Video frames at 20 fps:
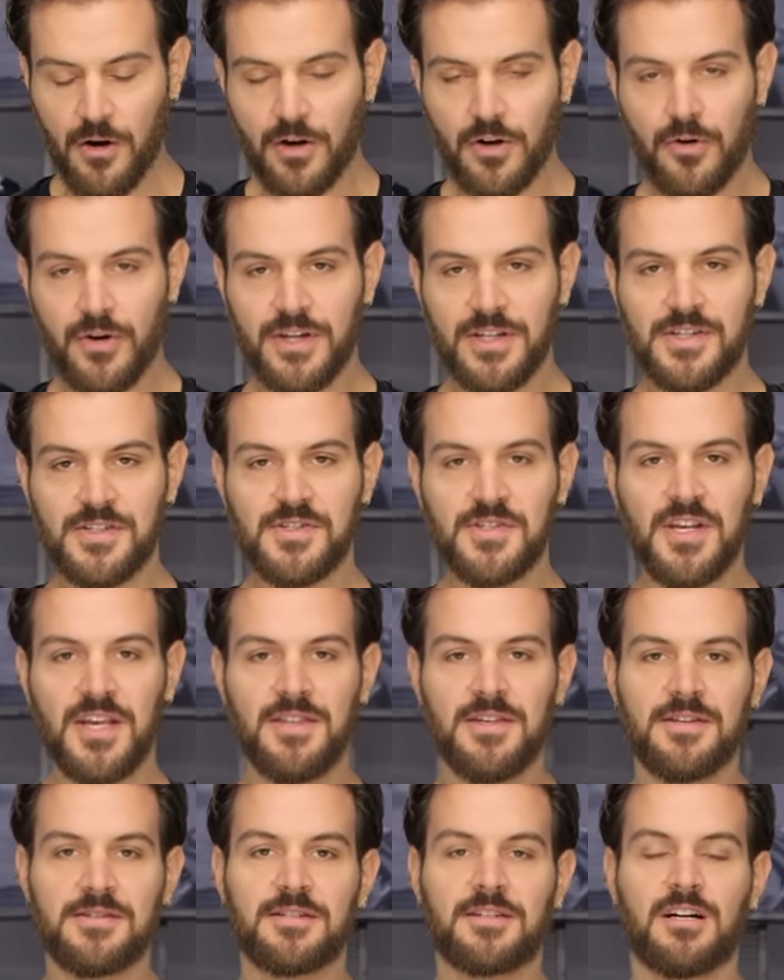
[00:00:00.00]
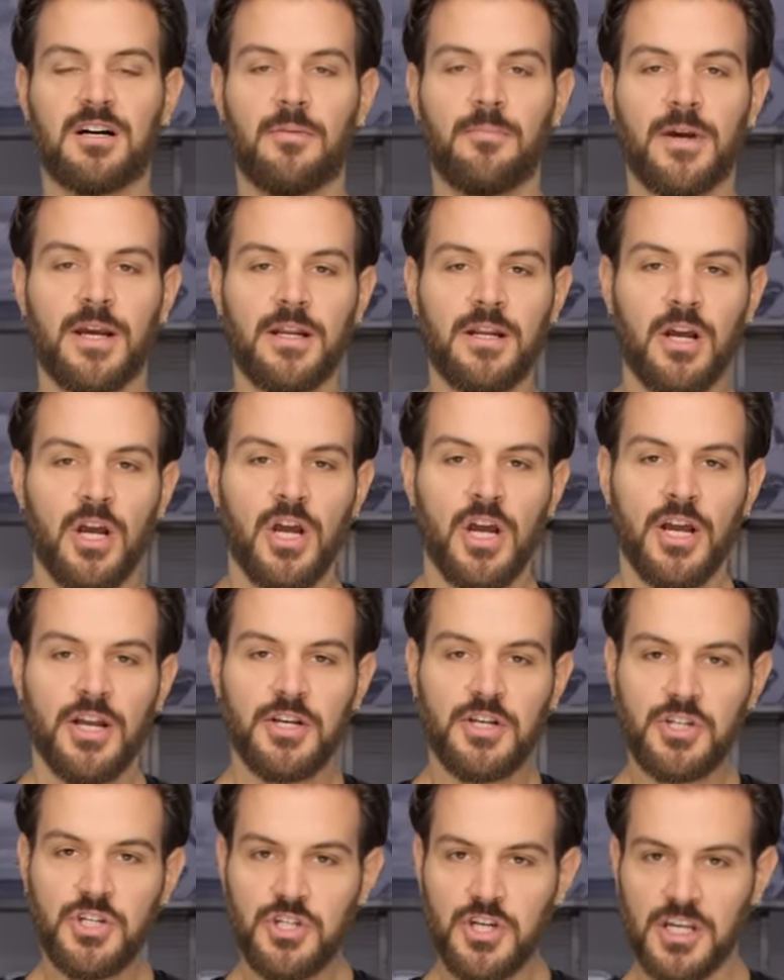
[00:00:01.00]
are going to see this come in
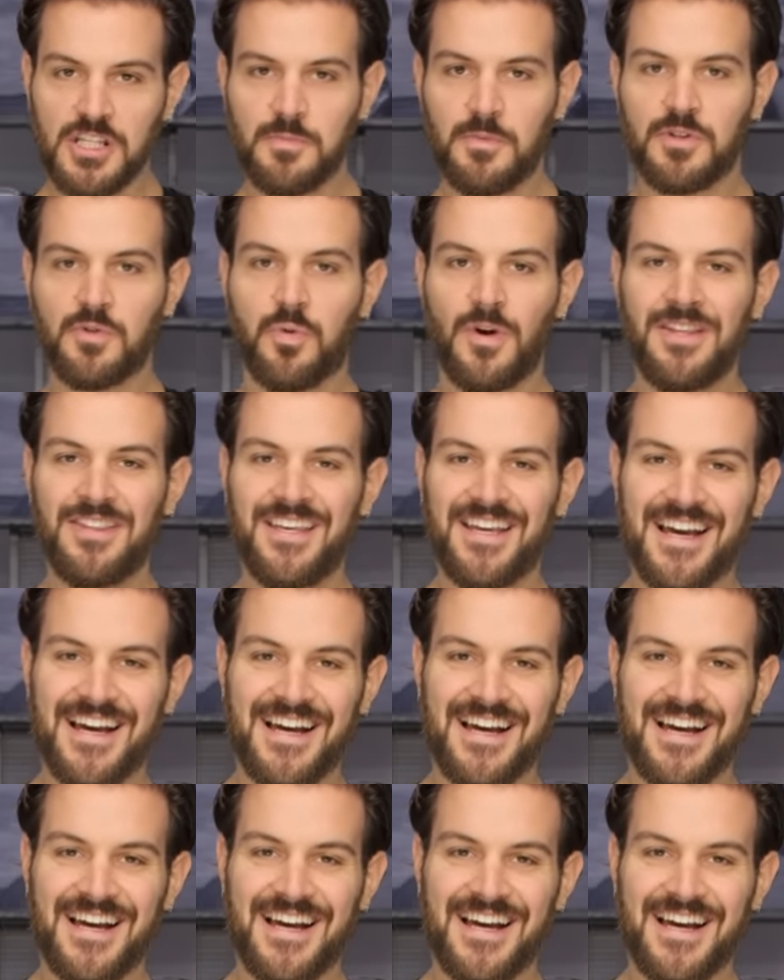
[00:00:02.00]
just between the